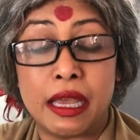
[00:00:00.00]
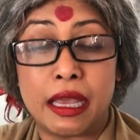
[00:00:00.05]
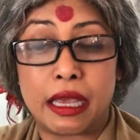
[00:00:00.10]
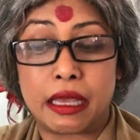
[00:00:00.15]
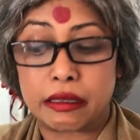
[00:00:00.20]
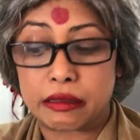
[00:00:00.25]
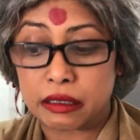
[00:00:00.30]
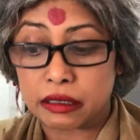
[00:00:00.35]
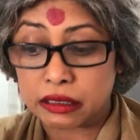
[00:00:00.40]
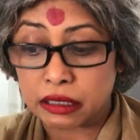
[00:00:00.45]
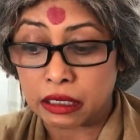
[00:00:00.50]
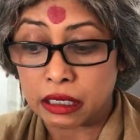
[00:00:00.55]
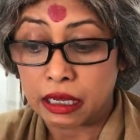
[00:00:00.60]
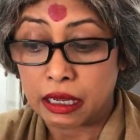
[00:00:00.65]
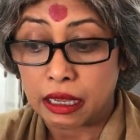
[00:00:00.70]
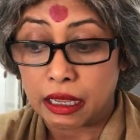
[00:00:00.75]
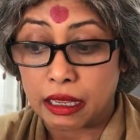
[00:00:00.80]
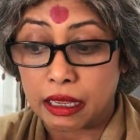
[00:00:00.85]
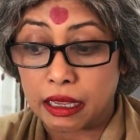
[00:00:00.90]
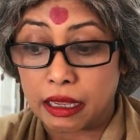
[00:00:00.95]
The thing,
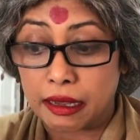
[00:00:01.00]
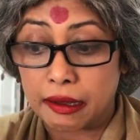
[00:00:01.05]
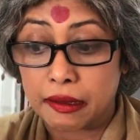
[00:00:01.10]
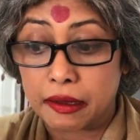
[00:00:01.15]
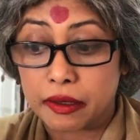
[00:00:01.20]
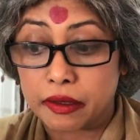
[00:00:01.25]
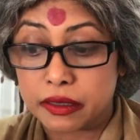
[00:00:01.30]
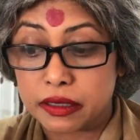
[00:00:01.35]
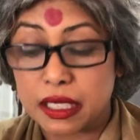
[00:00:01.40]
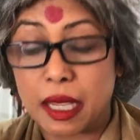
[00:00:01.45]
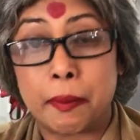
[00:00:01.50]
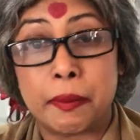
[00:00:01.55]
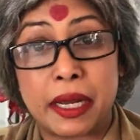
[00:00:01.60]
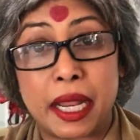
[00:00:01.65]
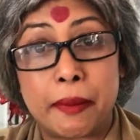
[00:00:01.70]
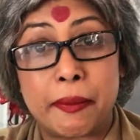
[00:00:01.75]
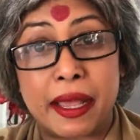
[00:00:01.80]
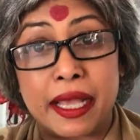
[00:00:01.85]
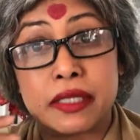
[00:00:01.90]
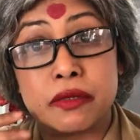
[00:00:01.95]

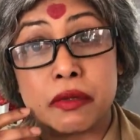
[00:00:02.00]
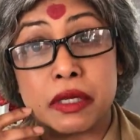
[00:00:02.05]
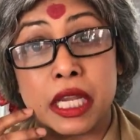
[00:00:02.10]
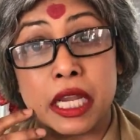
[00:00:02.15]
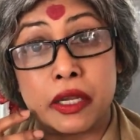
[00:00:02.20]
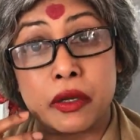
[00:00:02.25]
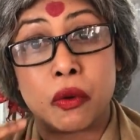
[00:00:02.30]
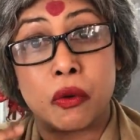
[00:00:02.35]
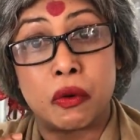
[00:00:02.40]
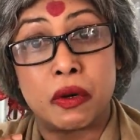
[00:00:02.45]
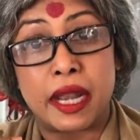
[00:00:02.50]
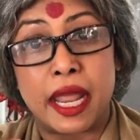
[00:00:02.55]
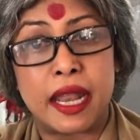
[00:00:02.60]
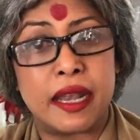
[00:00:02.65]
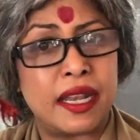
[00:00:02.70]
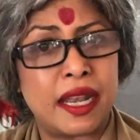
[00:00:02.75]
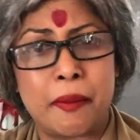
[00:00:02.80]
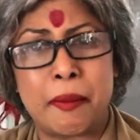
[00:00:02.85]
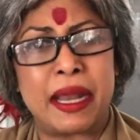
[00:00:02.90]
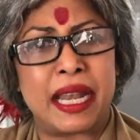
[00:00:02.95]
sometimes as we get older,
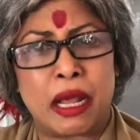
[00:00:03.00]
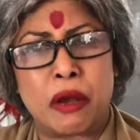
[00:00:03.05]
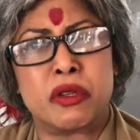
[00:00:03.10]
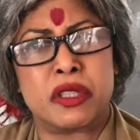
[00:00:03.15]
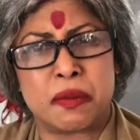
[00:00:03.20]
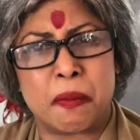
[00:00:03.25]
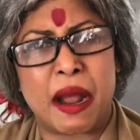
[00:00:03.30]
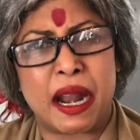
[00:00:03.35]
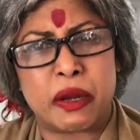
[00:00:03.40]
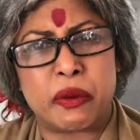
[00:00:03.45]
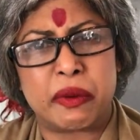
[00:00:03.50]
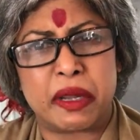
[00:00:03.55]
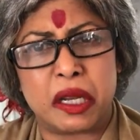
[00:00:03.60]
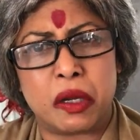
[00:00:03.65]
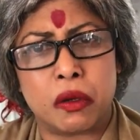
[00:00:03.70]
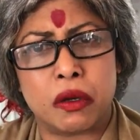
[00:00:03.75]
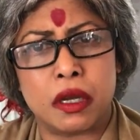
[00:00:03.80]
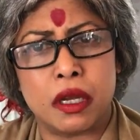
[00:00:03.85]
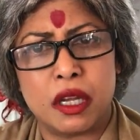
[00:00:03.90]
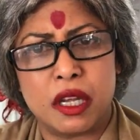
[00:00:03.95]
no matter how smart we
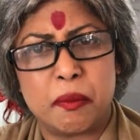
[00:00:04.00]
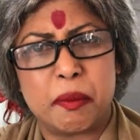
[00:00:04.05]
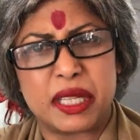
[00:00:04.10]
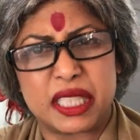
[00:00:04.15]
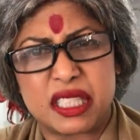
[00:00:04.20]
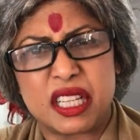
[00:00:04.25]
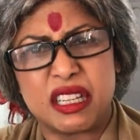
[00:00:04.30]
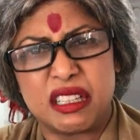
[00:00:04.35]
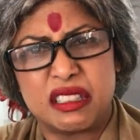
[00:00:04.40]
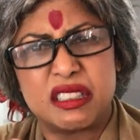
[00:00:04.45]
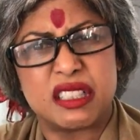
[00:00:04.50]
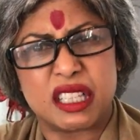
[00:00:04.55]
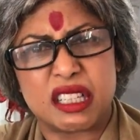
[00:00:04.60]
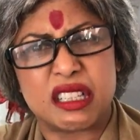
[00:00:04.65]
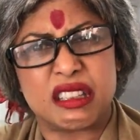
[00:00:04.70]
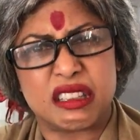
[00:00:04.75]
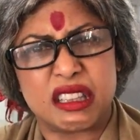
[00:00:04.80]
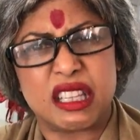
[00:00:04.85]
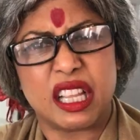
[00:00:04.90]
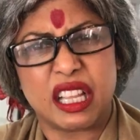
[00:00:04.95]
look, but
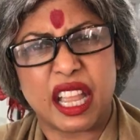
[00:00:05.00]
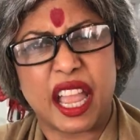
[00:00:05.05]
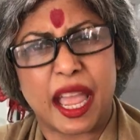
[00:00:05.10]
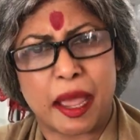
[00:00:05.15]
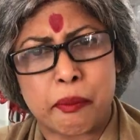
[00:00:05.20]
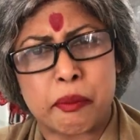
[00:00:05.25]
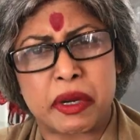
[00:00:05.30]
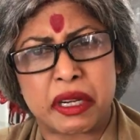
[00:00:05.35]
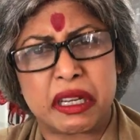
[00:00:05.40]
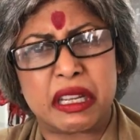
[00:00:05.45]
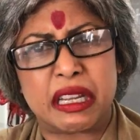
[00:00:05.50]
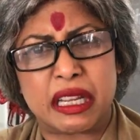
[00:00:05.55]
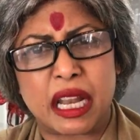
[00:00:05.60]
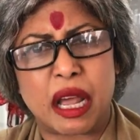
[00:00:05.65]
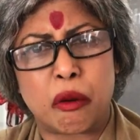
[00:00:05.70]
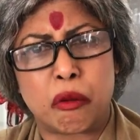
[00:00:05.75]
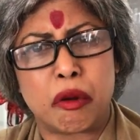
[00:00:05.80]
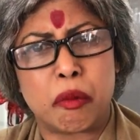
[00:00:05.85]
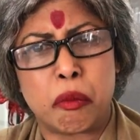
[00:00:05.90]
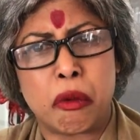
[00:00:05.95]
certain thing happened in
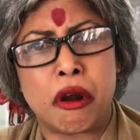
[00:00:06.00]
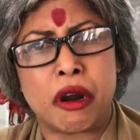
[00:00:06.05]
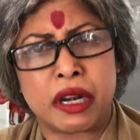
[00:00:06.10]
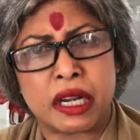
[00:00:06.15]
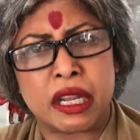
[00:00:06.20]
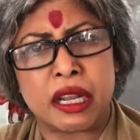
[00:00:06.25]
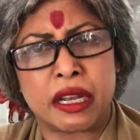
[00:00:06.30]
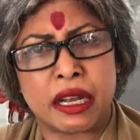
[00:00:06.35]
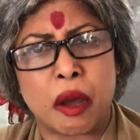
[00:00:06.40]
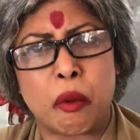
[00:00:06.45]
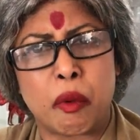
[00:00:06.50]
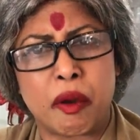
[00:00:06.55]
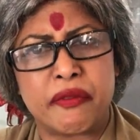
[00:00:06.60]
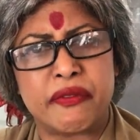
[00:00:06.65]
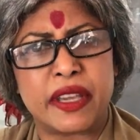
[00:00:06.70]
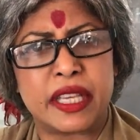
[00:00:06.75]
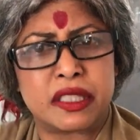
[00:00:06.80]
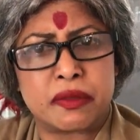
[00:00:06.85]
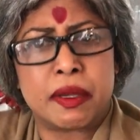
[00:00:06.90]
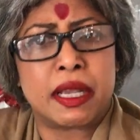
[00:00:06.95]
our body, in our
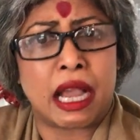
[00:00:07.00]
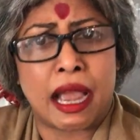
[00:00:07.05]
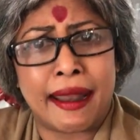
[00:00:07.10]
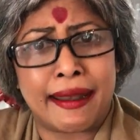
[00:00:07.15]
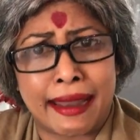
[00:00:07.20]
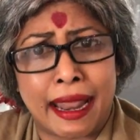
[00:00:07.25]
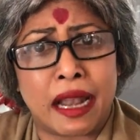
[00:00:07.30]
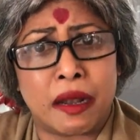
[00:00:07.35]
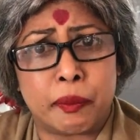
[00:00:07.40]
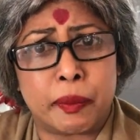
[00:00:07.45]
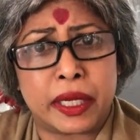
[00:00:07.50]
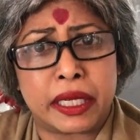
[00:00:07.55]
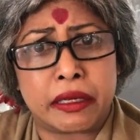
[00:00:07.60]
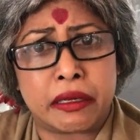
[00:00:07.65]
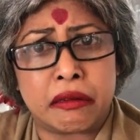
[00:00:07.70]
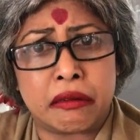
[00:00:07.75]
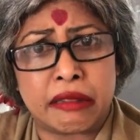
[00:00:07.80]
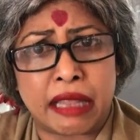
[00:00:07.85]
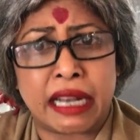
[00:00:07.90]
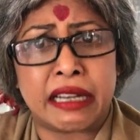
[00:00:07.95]
face, we can't help it.
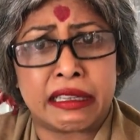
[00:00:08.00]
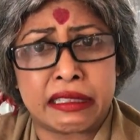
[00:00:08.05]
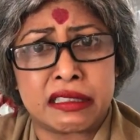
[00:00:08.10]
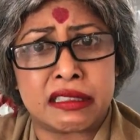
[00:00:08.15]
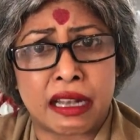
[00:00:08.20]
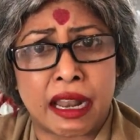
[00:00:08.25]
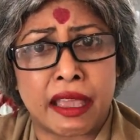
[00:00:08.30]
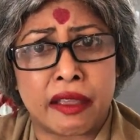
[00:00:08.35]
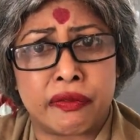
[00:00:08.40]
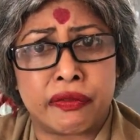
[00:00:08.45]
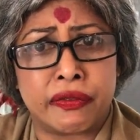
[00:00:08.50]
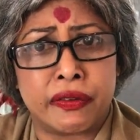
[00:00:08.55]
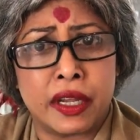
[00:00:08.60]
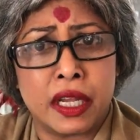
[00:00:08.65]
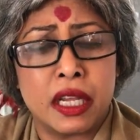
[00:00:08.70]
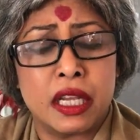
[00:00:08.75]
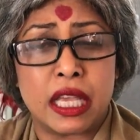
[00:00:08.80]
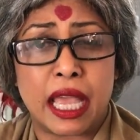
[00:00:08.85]
That is life.